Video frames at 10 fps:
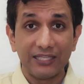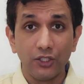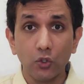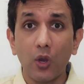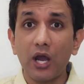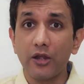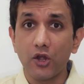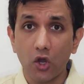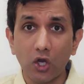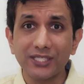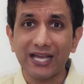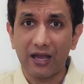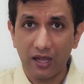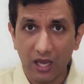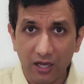You are not
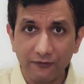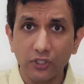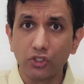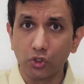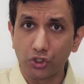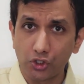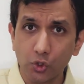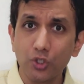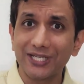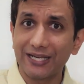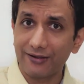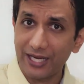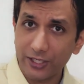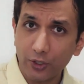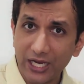allowed to shoot
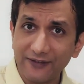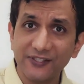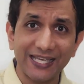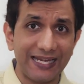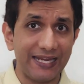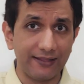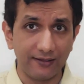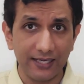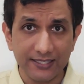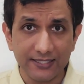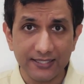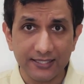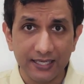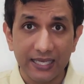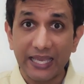radiographs in
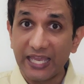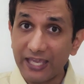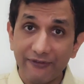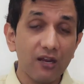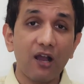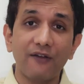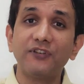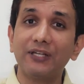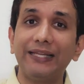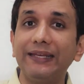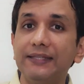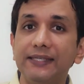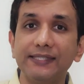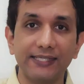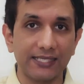Netherlands even after clearing
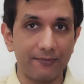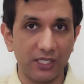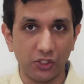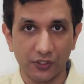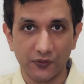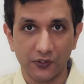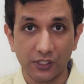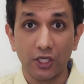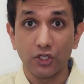these examinations.